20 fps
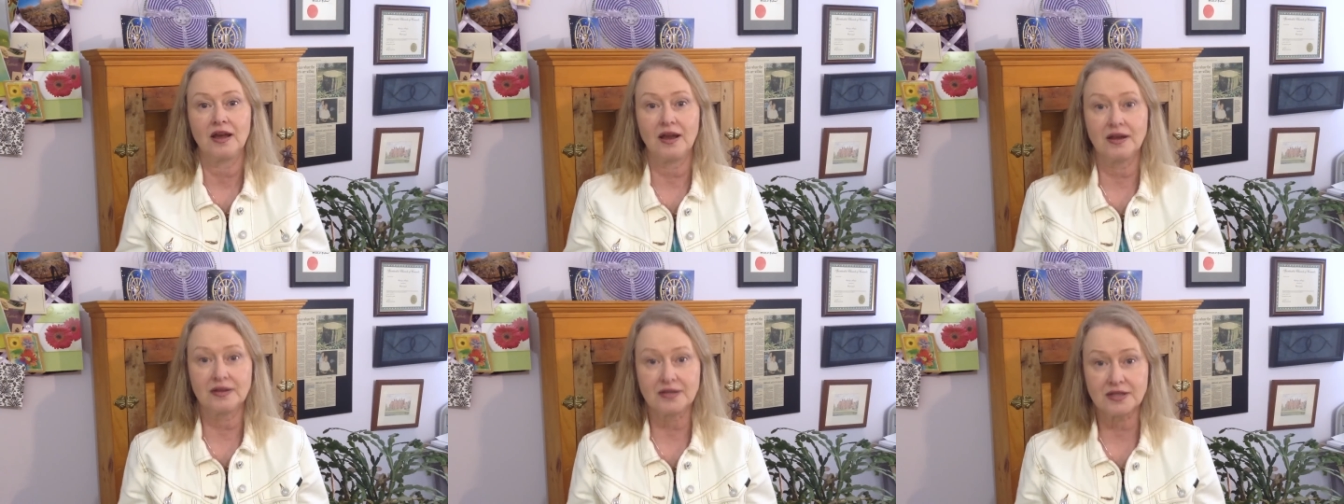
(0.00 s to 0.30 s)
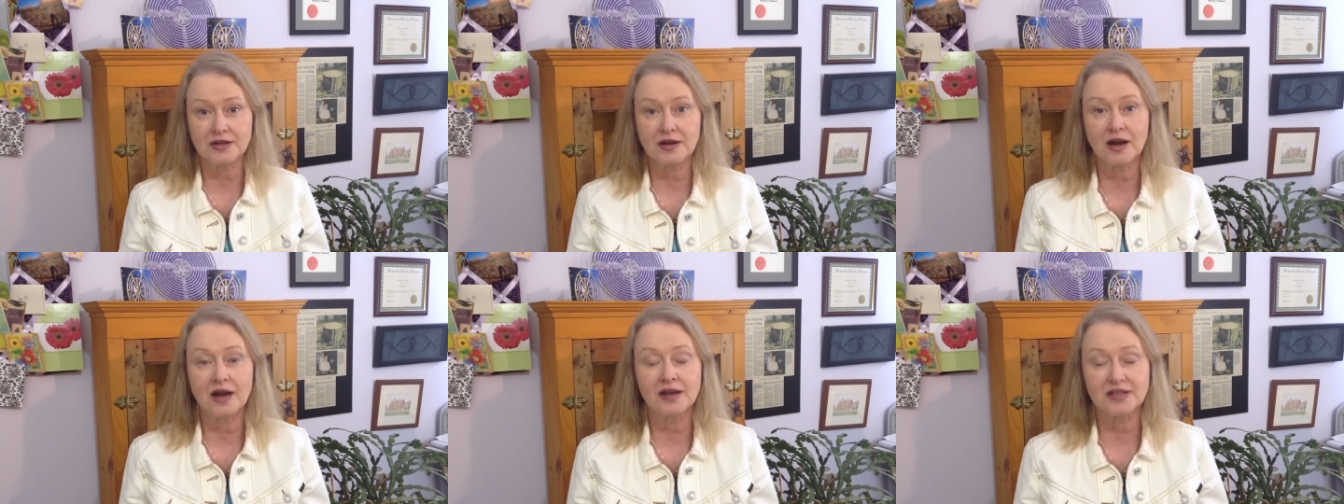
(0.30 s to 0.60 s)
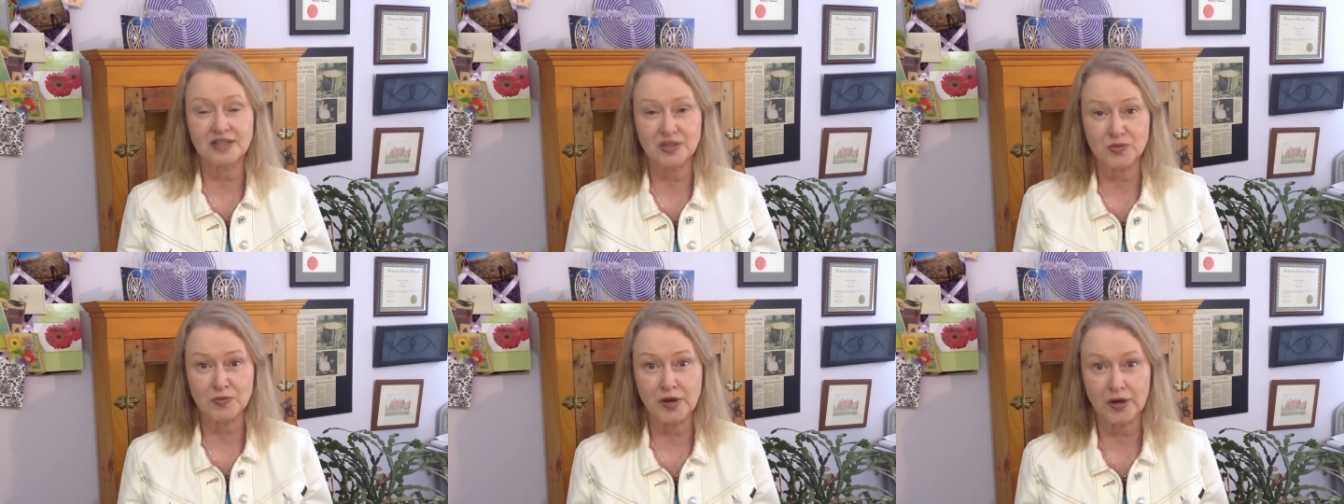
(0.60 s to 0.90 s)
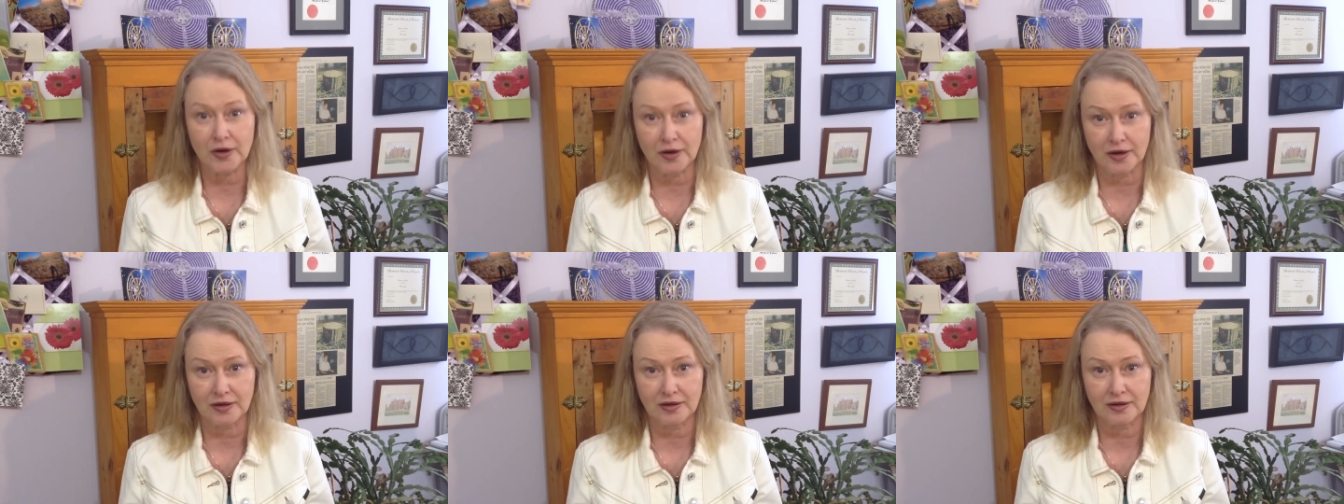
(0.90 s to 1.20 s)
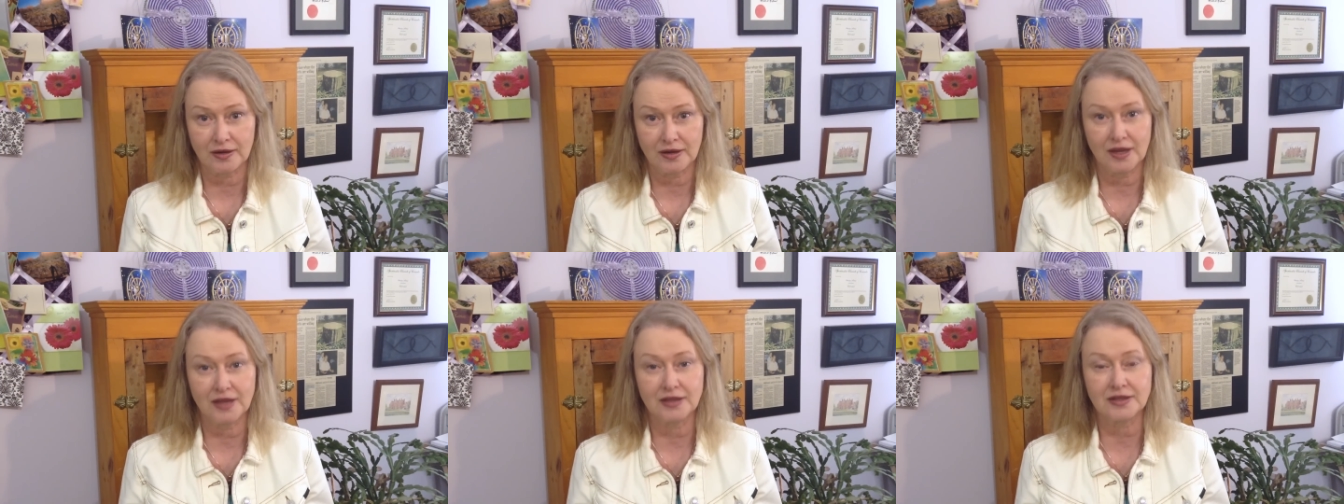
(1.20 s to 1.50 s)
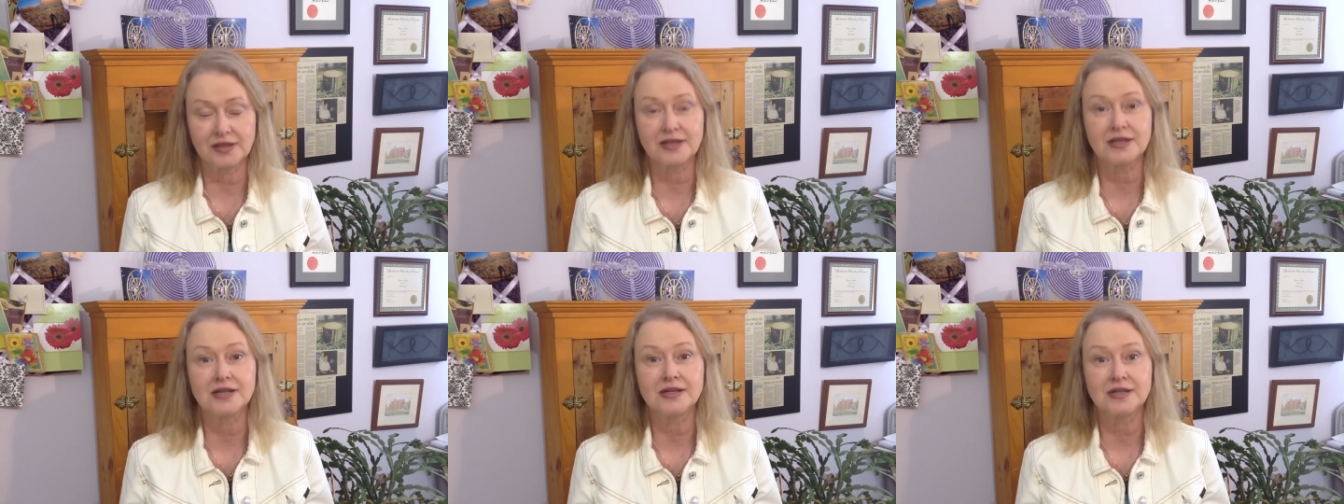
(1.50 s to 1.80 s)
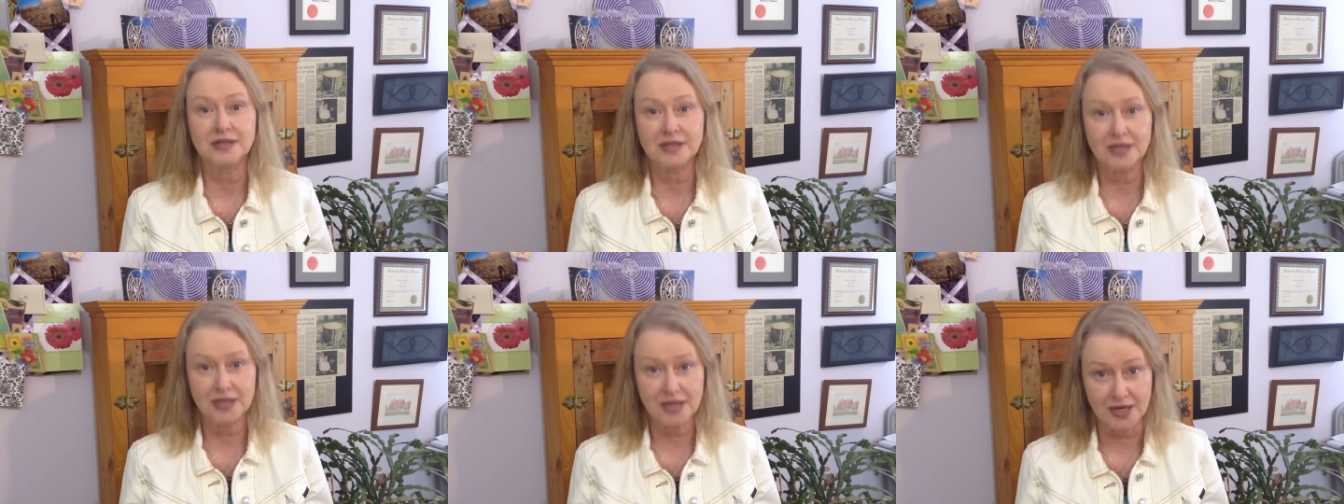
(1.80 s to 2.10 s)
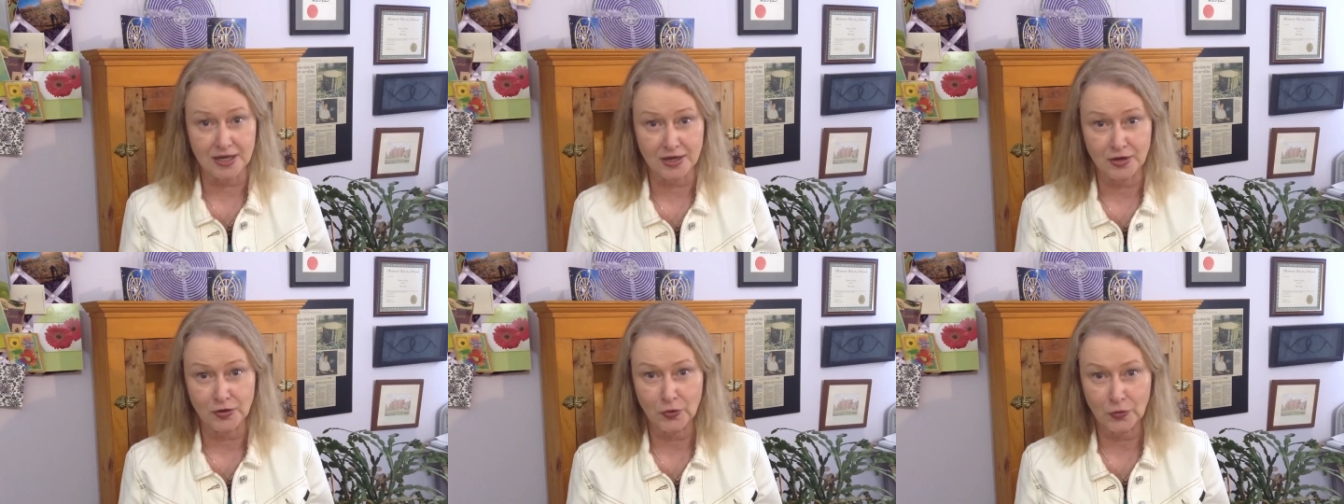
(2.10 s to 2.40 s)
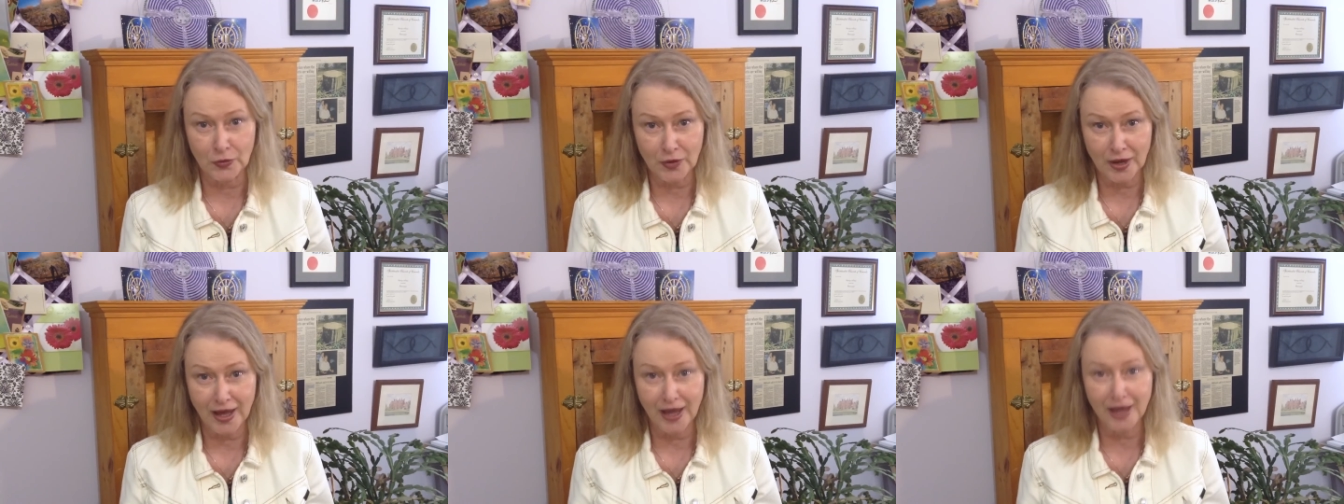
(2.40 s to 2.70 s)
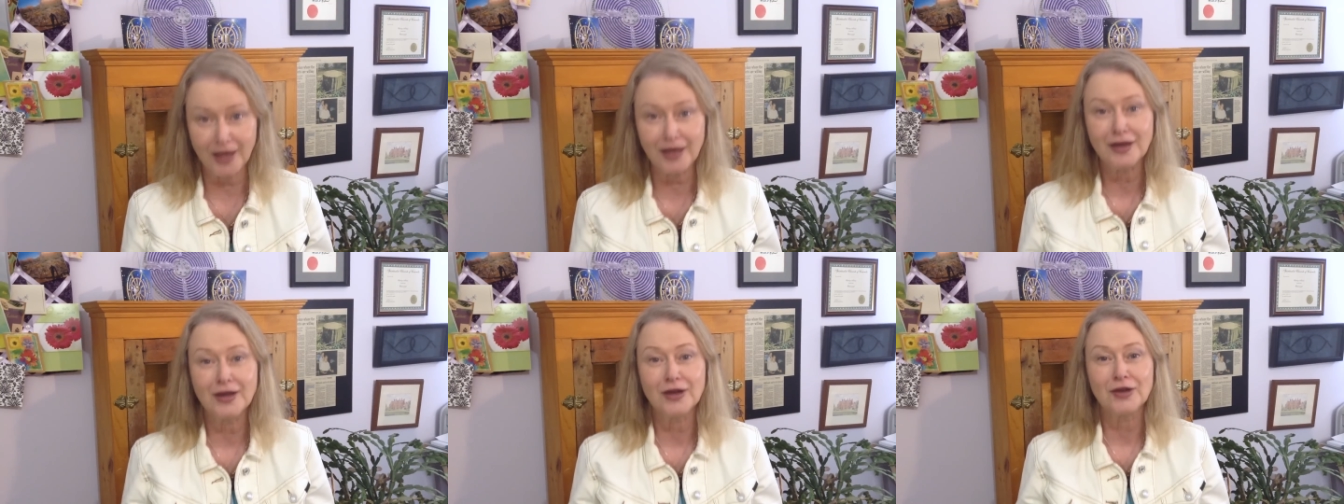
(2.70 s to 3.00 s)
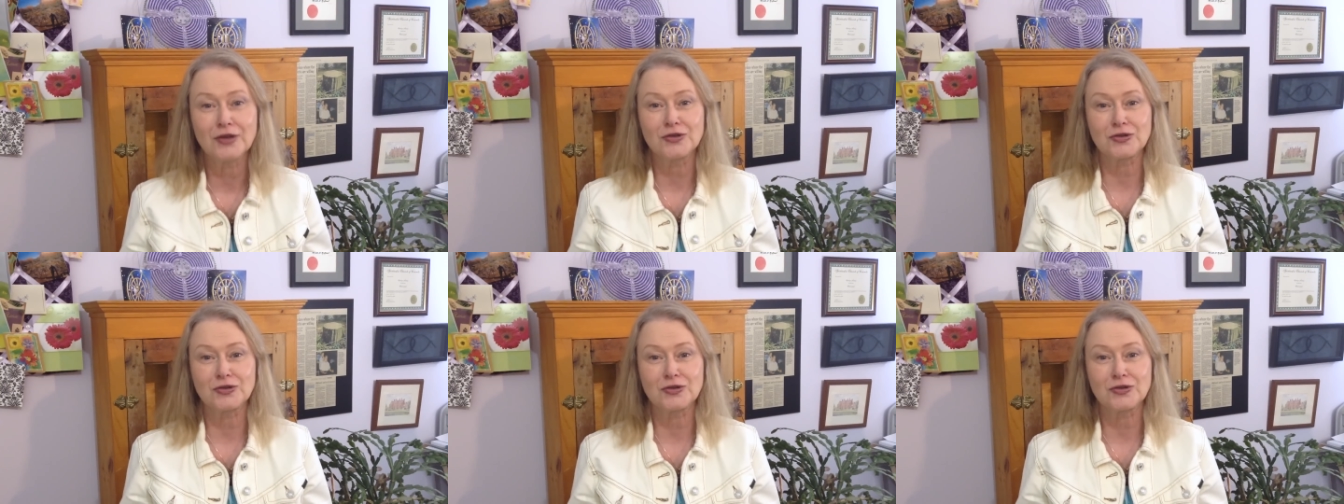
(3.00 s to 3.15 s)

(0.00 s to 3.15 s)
It's not spirit, it's T, okay?